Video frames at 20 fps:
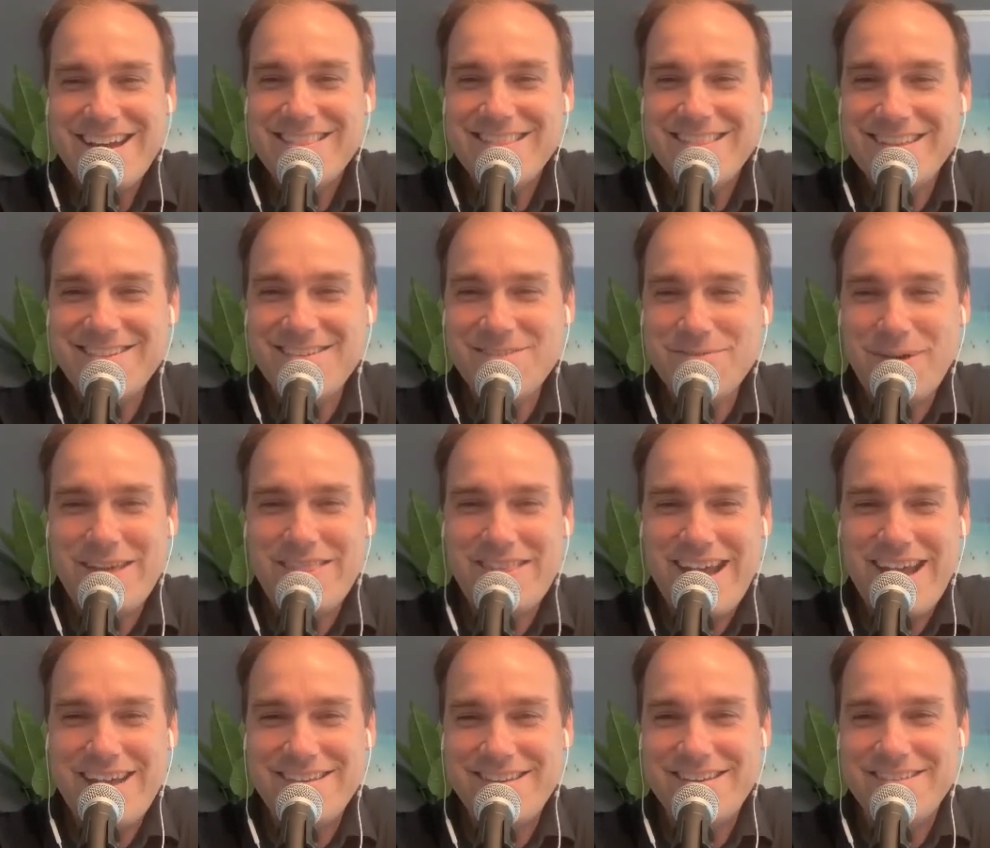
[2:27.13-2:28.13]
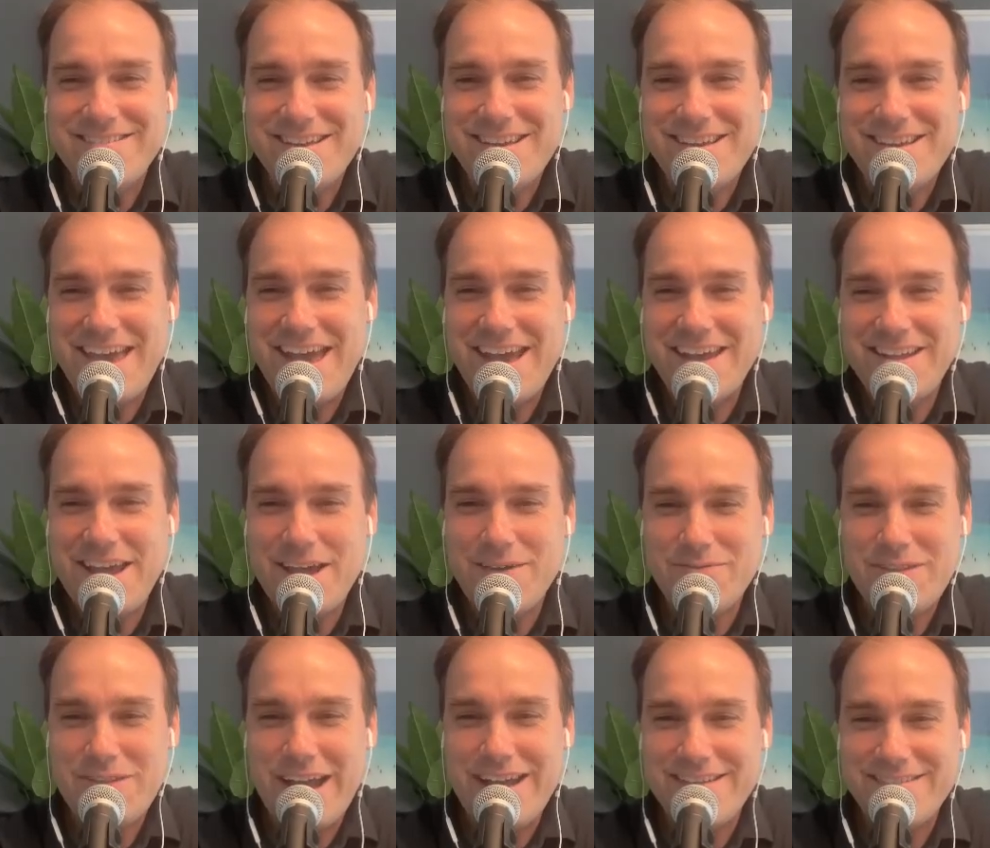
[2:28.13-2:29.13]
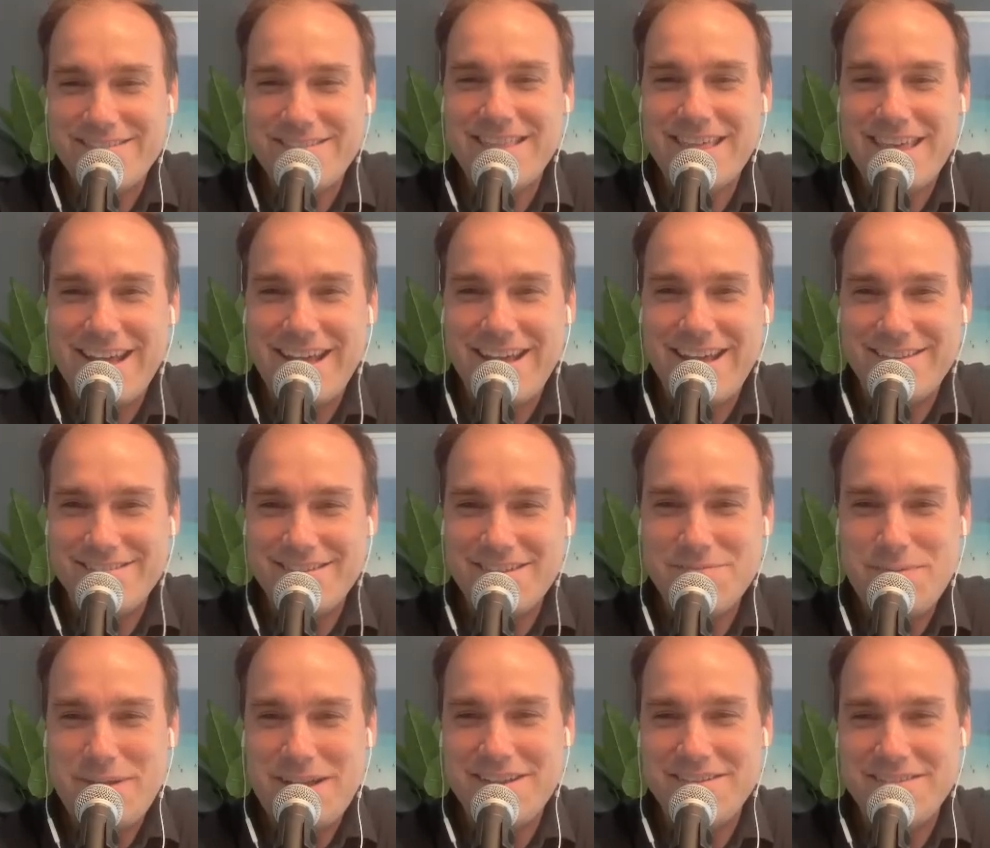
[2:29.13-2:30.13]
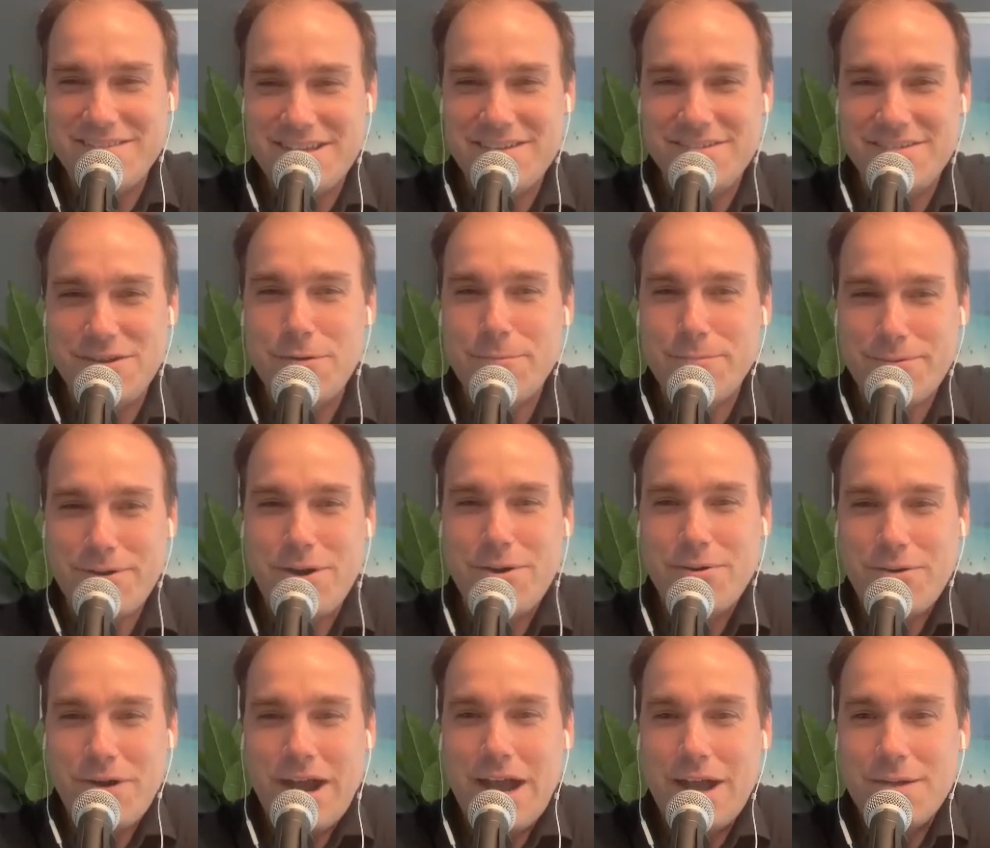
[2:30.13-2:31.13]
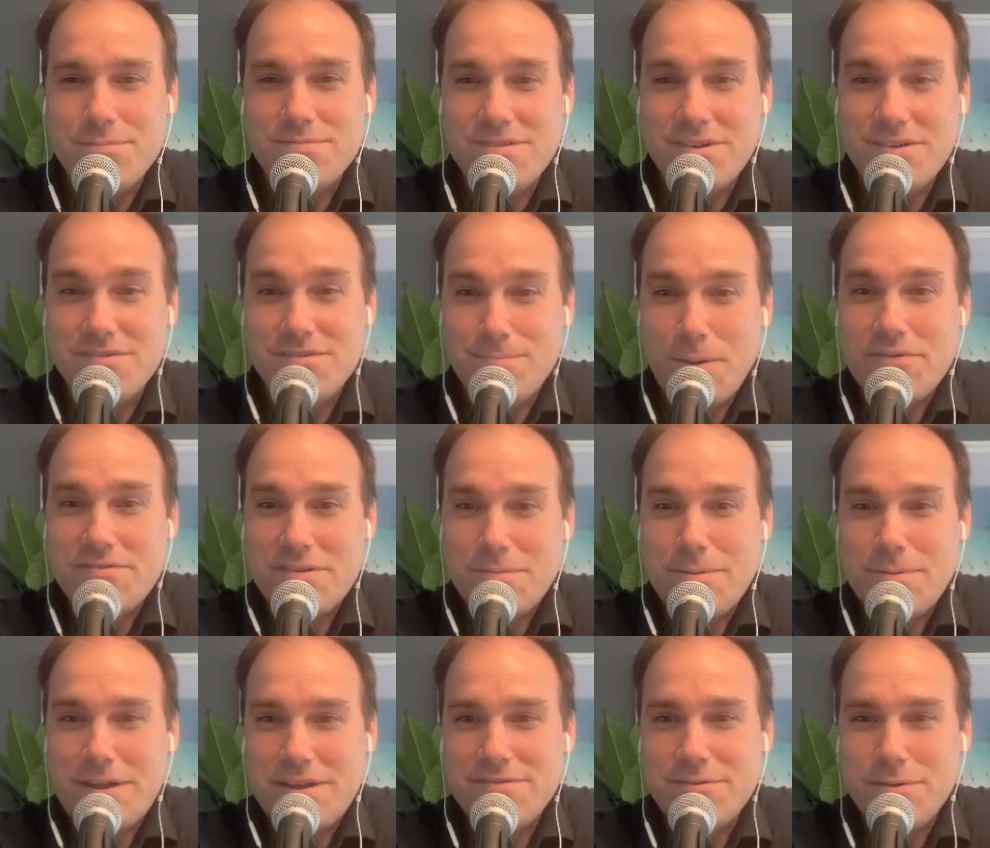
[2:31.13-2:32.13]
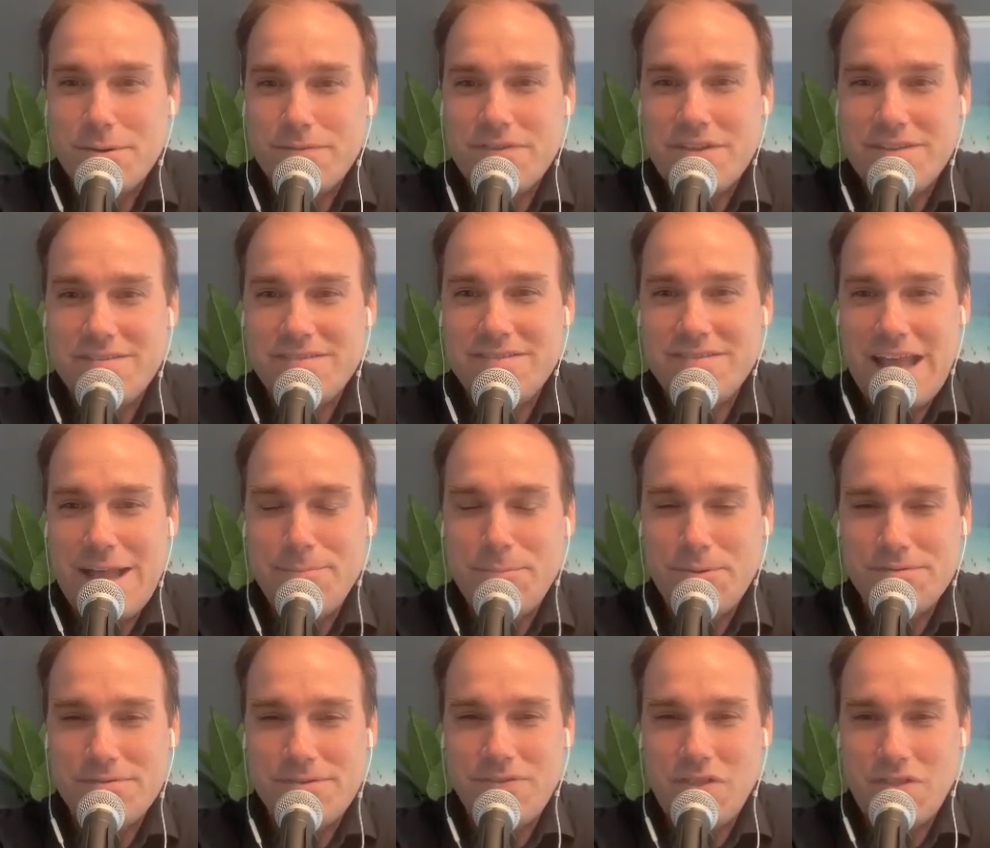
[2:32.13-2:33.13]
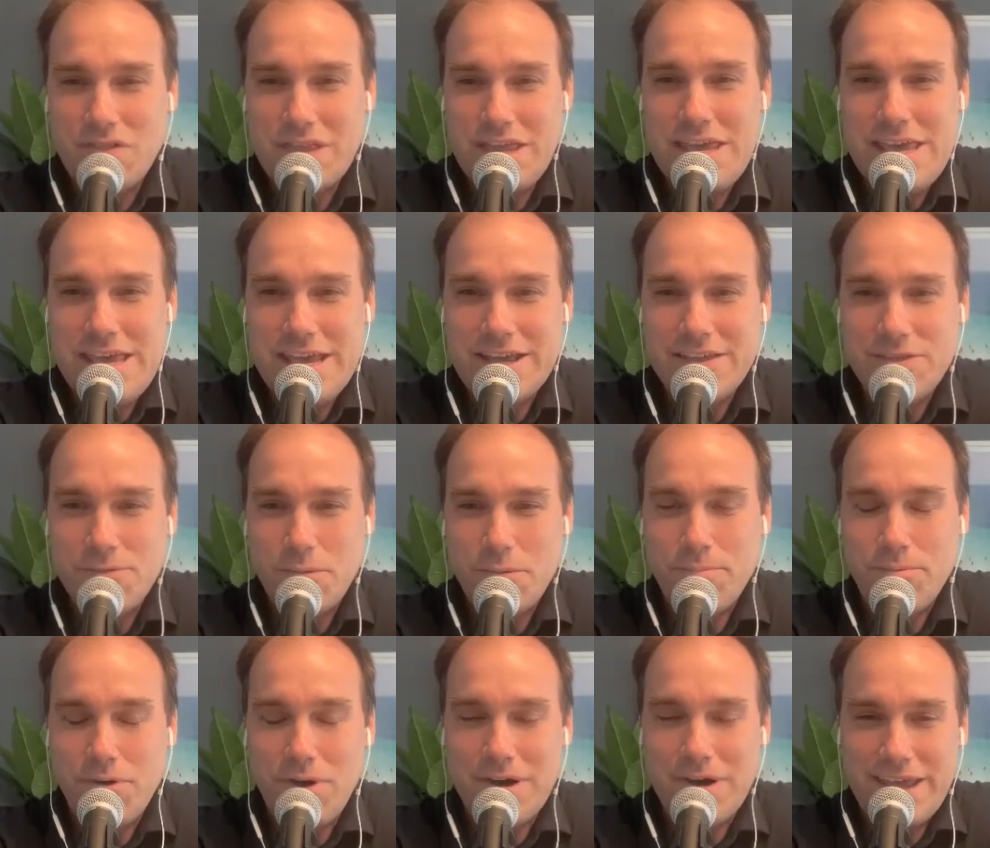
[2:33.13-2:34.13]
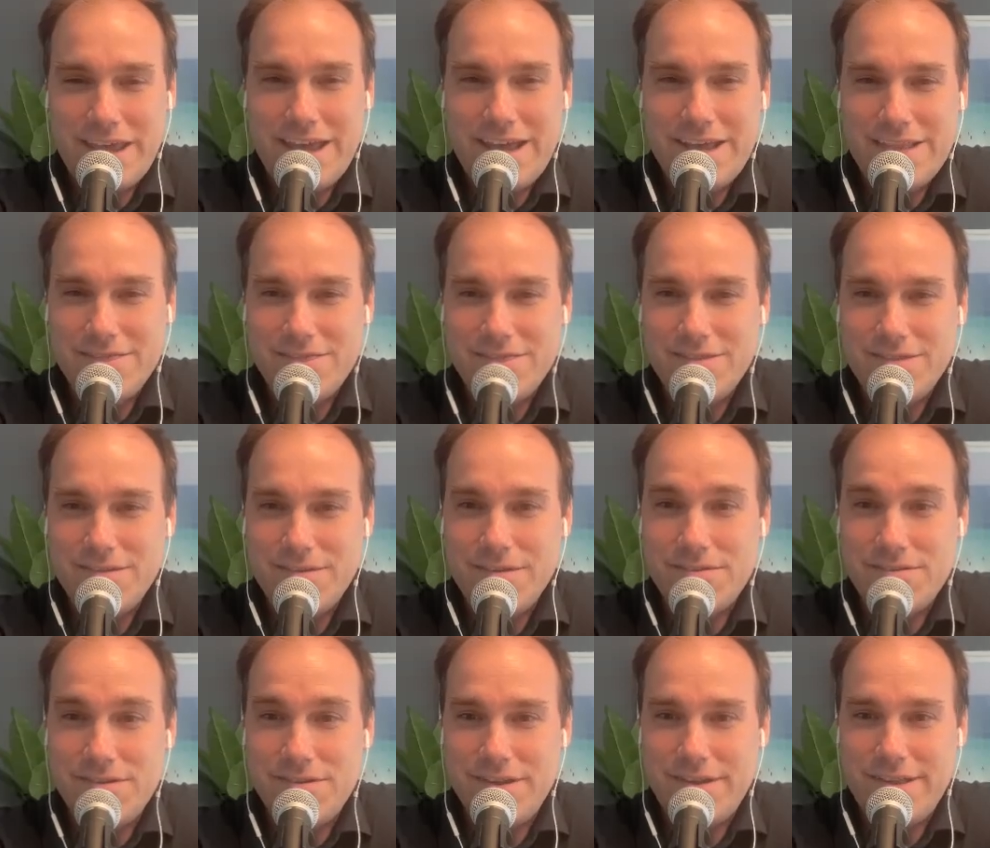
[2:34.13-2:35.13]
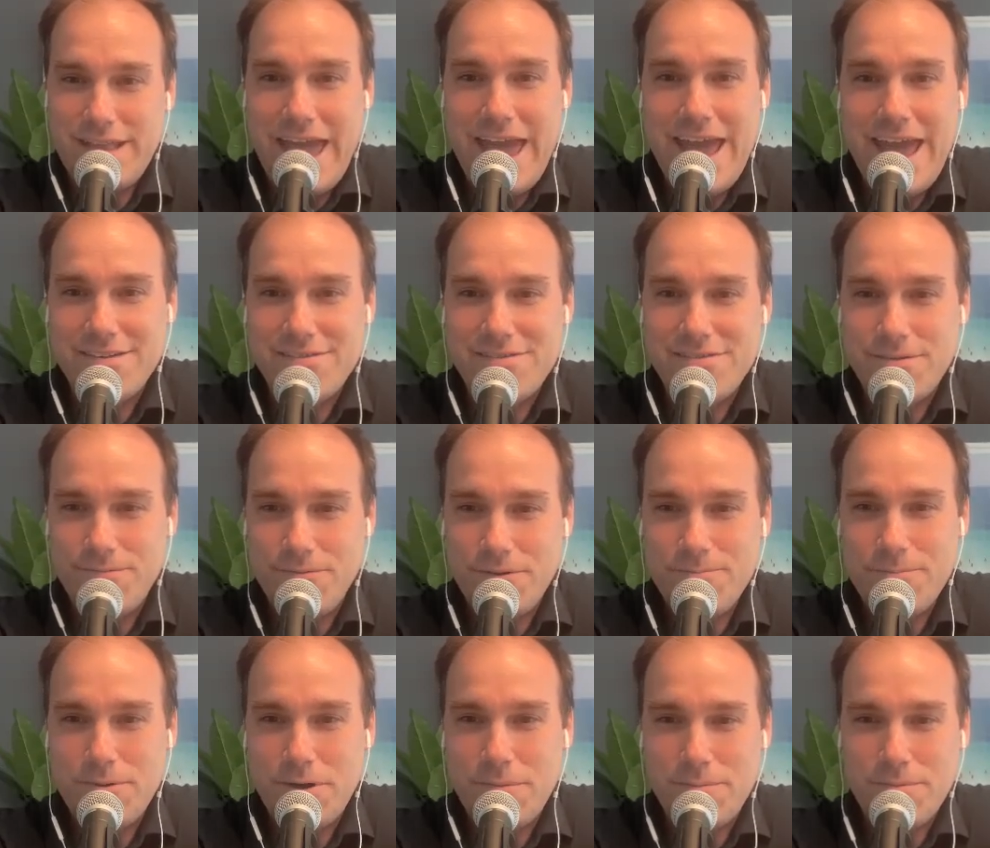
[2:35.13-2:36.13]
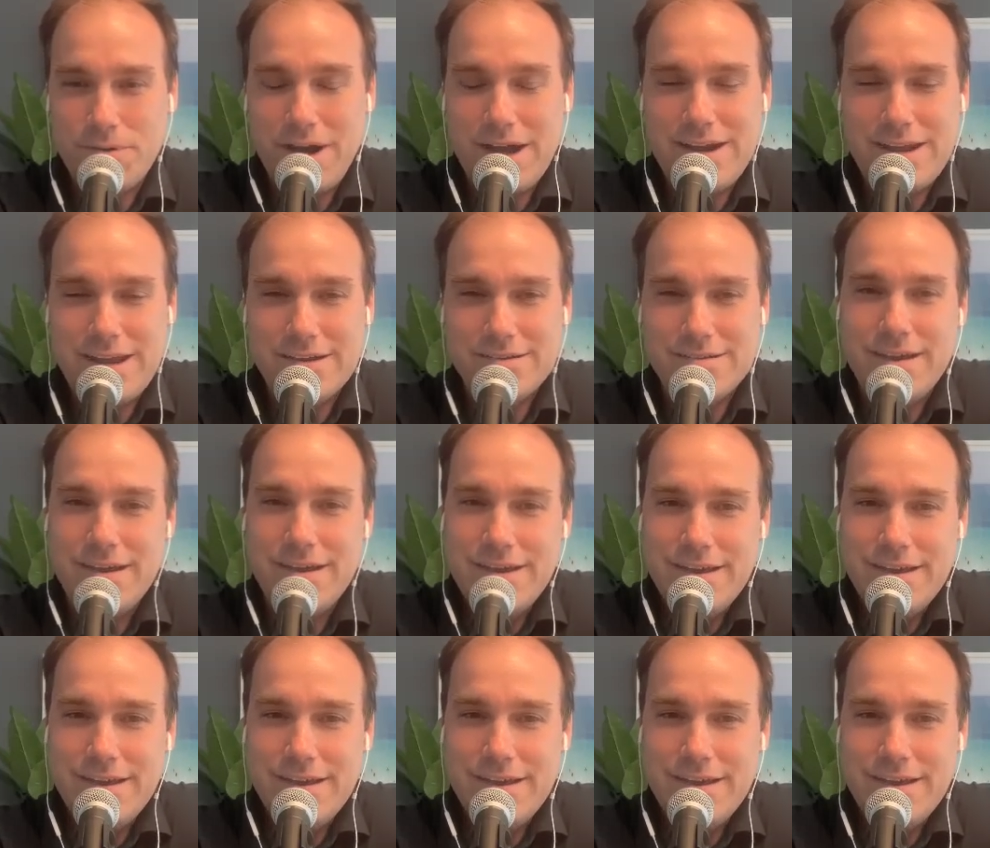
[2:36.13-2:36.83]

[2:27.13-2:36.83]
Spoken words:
This is why the ACC can't have nice things. It's because these two programs are supposed to be sort of these staples of the league and were brought in to enhance the football product.